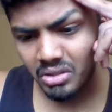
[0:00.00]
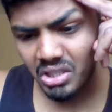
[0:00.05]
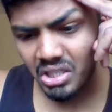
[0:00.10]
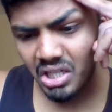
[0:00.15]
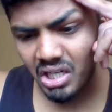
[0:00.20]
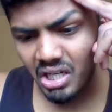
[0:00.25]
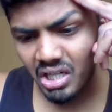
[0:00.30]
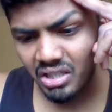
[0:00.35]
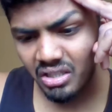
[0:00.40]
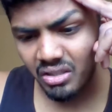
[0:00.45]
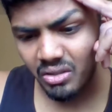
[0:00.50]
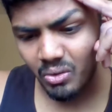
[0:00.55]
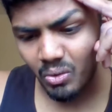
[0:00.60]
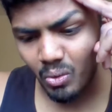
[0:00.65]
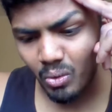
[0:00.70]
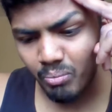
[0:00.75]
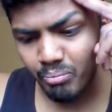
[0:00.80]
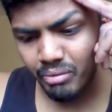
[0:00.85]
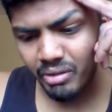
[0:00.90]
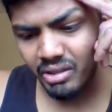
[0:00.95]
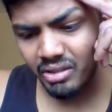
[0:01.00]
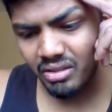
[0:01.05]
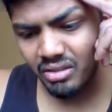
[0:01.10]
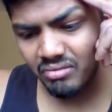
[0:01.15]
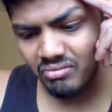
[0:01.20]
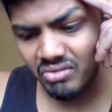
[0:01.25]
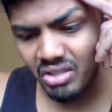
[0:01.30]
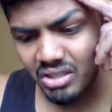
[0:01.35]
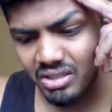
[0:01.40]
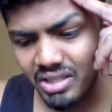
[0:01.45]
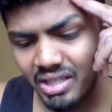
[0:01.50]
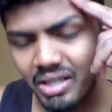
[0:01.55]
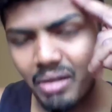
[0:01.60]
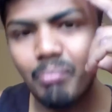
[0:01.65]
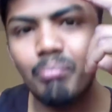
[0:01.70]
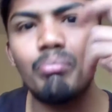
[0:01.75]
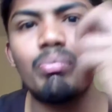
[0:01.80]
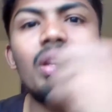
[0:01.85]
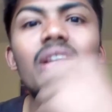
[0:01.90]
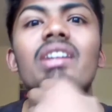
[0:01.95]
cut it open. There's like a
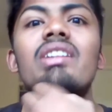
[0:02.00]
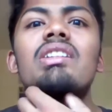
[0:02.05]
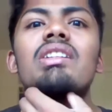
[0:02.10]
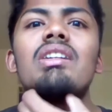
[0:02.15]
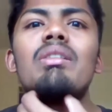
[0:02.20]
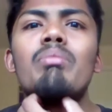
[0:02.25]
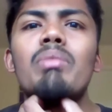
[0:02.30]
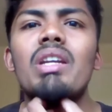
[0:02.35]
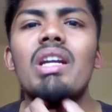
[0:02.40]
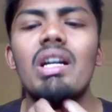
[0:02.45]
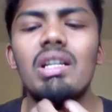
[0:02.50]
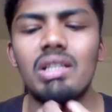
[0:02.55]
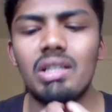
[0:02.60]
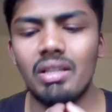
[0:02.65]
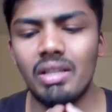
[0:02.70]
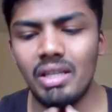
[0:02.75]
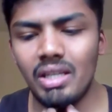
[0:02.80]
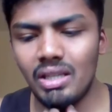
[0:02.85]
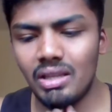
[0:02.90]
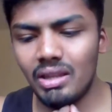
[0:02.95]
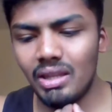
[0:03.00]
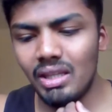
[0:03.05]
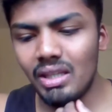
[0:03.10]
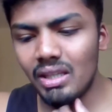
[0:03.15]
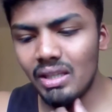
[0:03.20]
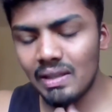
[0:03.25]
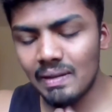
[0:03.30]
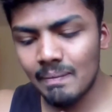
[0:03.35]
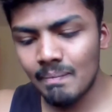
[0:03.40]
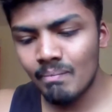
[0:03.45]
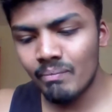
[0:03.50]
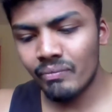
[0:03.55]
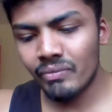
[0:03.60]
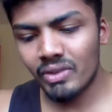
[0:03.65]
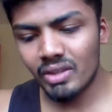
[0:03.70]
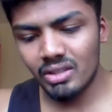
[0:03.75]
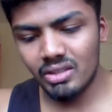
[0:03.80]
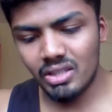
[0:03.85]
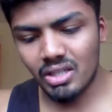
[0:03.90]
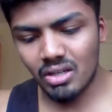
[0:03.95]
blood coming underneath the
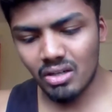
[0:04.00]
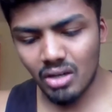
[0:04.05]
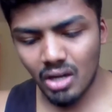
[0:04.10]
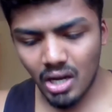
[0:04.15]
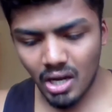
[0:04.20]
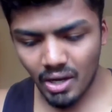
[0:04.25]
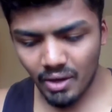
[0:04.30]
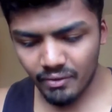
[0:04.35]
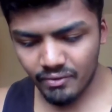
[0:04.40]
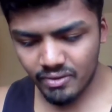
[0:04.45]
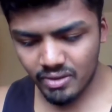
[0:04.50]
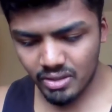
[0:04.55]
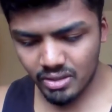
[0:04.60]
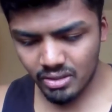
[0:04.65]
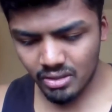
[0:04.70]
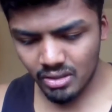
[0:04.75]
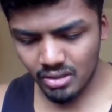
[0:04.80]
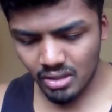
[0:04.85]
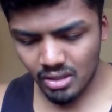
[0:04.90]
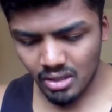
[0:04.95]
giraffe's